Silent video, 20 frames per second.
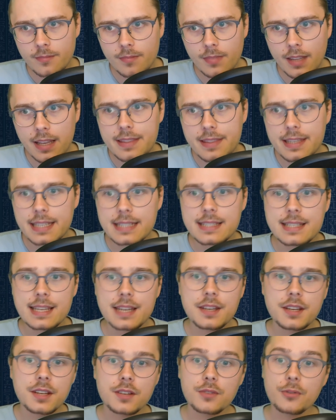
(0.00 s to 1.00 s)
that's
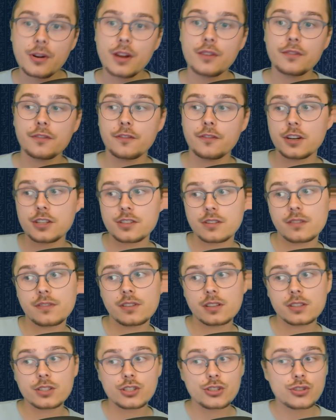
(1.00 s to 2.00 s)
centered around, first of
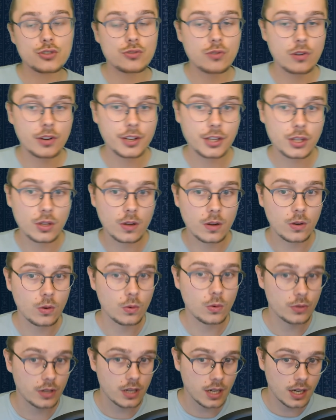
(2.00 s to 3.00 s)
all, destroying your
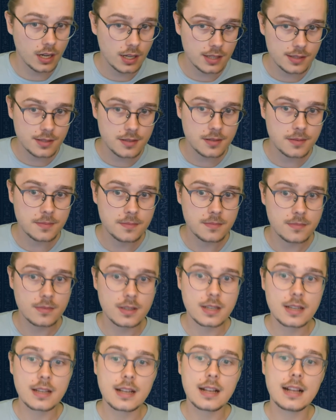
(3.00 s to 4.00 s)
own cards
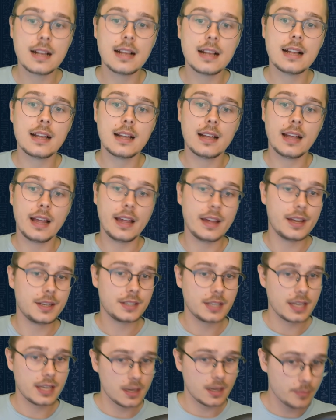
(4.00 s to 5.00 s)

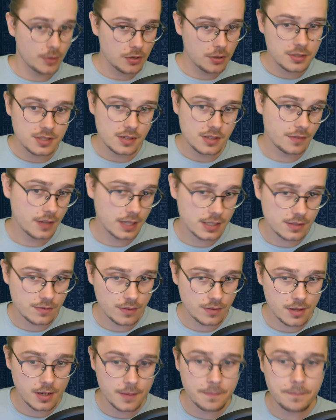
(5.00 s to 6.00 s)
and getting bonus effects
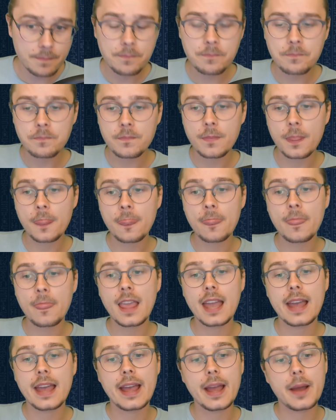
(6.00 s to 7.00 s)
for them,
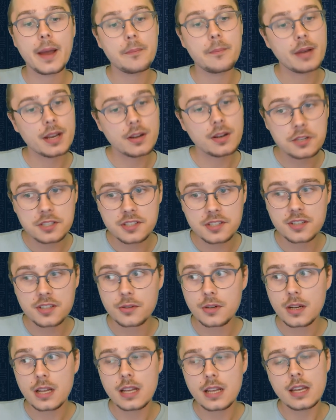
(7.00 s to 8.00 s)
but
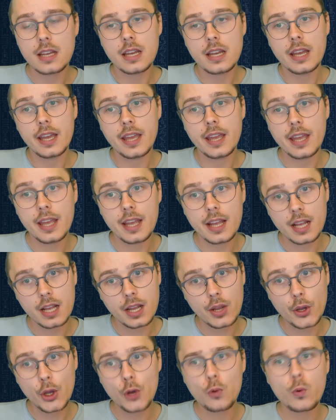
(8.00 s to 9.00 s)
also
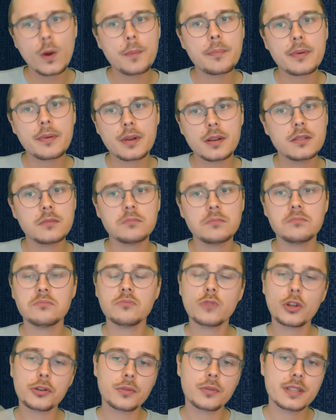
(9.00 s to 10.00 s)
equip
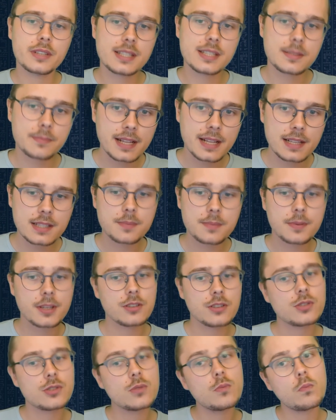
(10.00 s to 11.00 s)
not only spells but
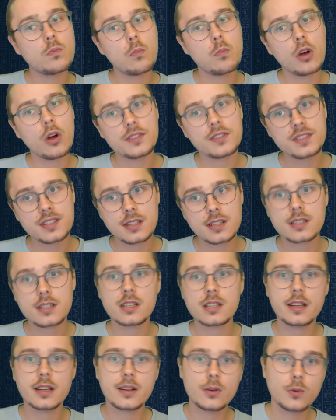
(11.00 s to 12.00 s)
also monsters
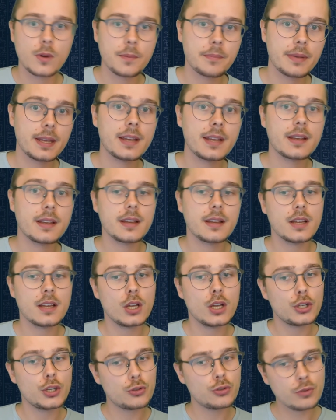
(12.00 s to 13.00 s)
equipping
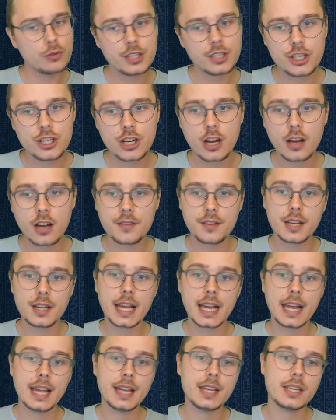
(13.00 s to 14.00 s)
to each
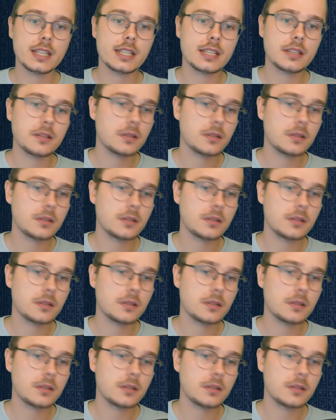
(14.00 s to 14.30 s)
other and